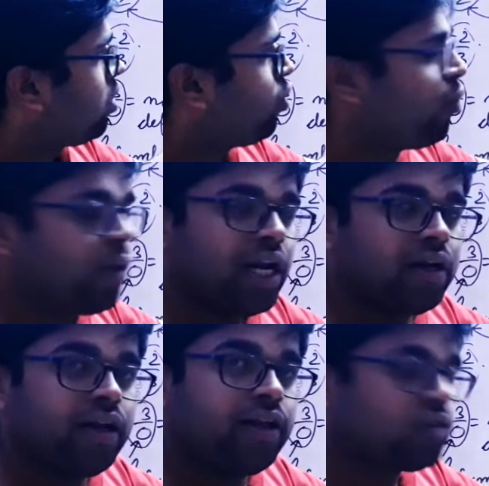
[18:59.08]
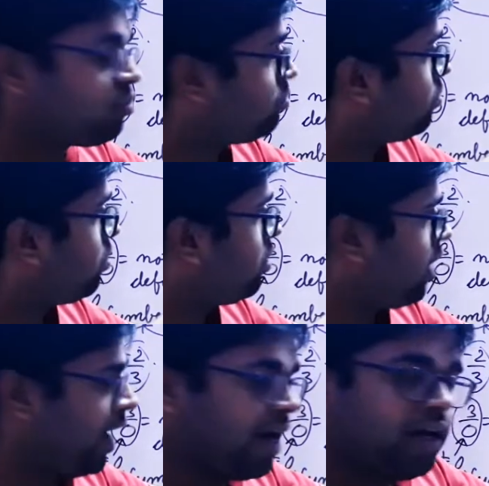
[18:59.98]
Numerator is
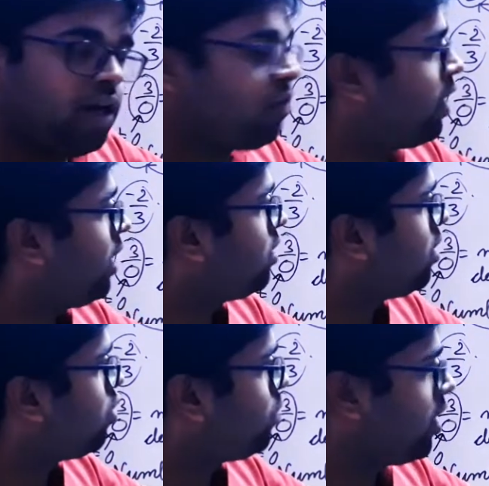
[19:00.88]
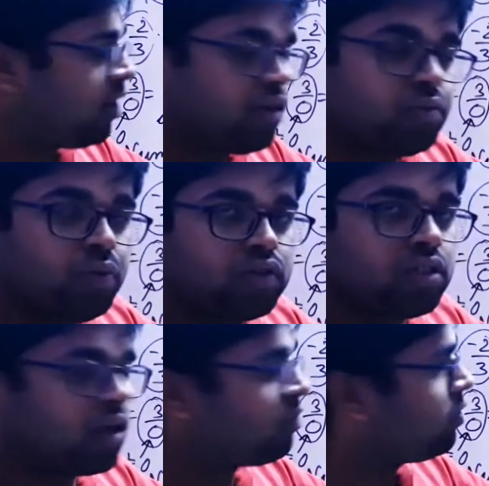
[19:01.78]
negative and denominator is positive.